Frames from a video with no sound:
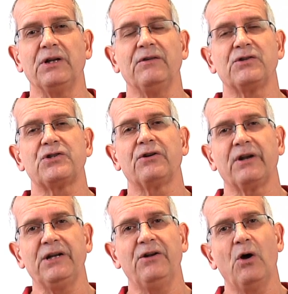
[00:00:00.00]
and there's
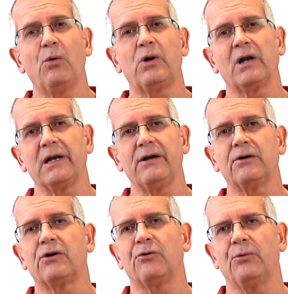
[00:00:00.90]
certainly no clear,
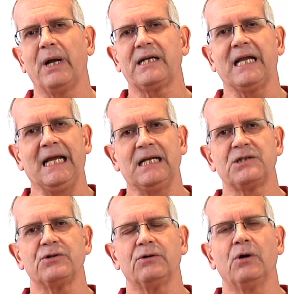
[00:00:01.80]
correct
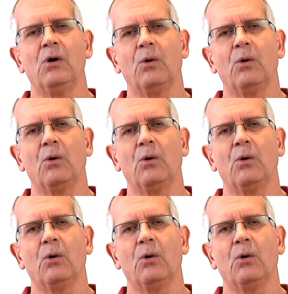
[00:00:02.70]
answer